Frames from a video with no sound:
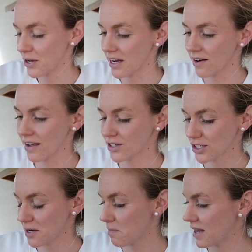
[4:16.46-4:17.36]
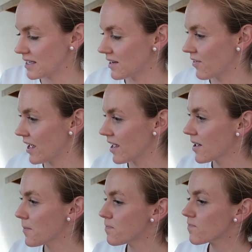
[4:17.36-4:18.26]
here. That's just a piece of it.
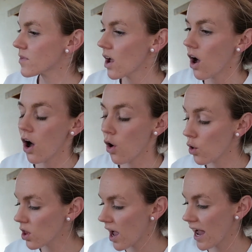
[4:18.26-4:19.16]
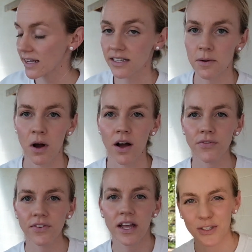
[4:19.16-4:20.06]
A whole lot has come
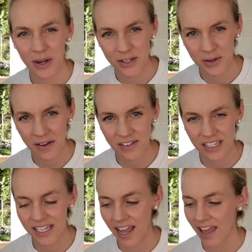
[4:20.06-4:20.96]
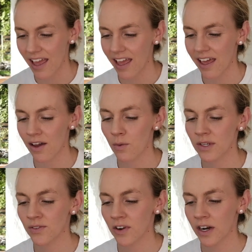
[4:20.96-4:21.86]
off. So I do have to say it
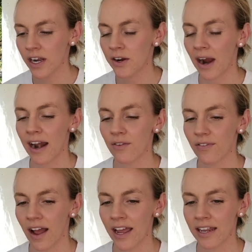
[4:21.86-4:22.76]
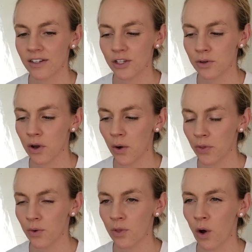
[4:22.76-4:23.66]
was very gratifying to go
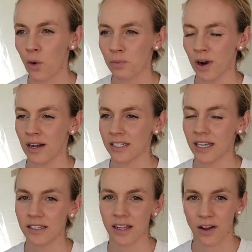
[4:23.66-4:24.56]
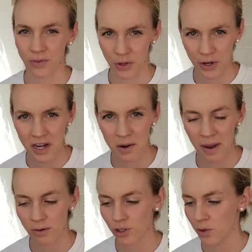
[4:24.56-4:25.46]
through the whole process of learning
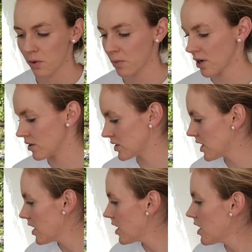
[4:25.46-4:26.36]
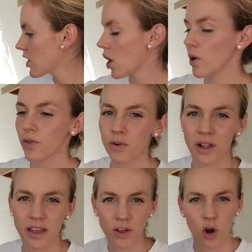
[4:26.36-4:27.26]
about junipers, going through
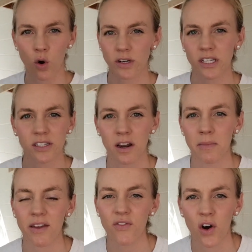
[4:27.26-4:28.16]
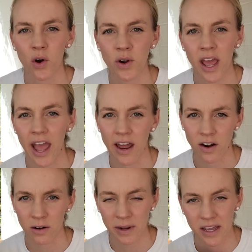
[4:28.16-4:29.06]
like the courses on my phone and
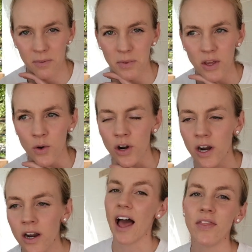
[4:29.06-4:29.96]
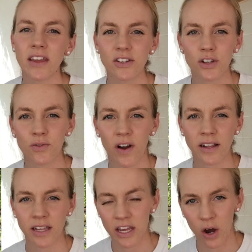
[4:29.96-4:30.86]
on my computer, and then to
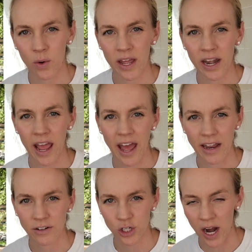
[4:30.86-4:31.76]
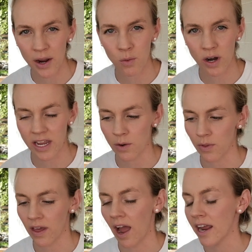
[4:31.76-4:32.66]
finally go in and try working
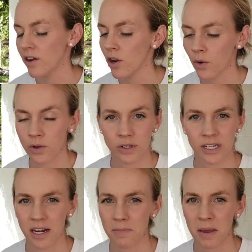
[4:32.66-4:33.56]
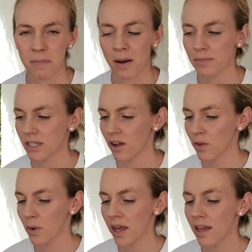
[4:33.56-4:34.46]
with it. I know there's going to be bumps along
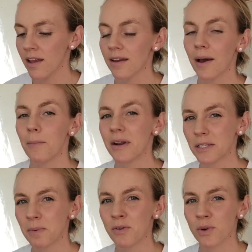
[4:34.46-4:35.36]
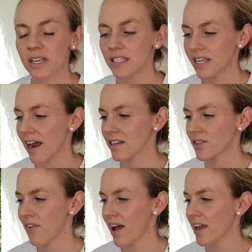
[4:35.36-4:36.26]
the way, but it's been really
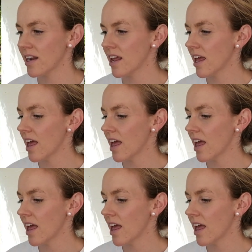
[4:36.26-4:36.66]
satisfying